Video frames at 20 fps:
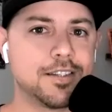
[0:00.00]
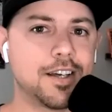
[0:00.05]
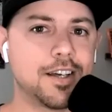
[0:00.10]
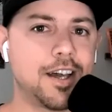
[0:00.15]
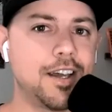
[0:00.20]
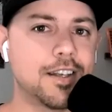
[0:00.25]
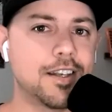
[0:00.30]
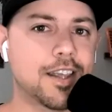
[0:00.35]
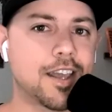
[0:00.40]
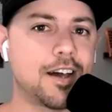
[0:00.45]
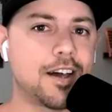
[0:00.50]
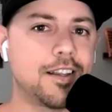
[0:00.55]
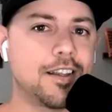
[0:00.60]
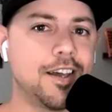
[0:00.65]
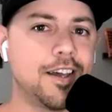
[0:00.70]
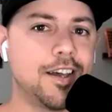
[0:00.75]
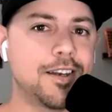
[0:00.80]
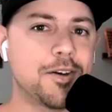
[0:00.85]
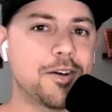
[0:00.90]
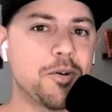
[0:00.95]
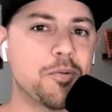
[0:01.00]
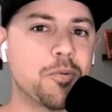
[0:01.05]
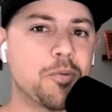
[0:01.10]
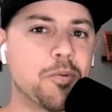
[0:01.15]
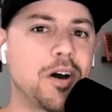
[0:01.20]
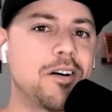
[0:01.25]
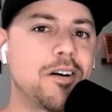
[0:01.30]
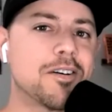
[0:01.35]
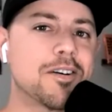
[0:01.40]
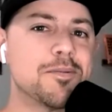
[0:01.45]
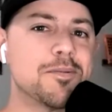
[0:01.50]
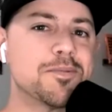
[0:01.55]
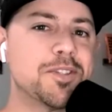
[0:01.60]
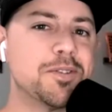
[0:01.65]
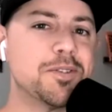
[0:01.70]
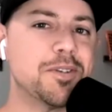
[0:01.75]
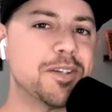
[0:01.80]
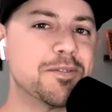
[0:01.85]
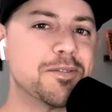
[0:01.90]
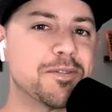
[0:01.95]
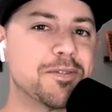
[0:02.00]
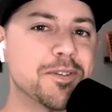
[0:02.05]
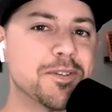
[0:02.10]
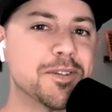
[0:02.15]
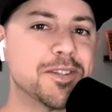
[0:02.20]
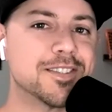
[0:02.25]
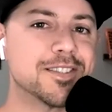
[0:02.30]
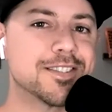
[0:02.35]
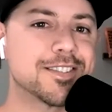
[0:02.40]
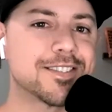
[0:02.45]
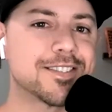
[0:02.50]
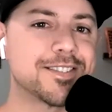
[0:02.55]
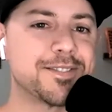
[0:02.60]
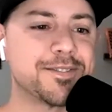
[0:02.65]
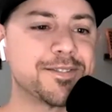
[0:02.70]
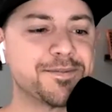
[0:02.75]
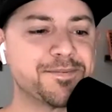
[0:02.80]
Diane Callahan, welcome to Influence.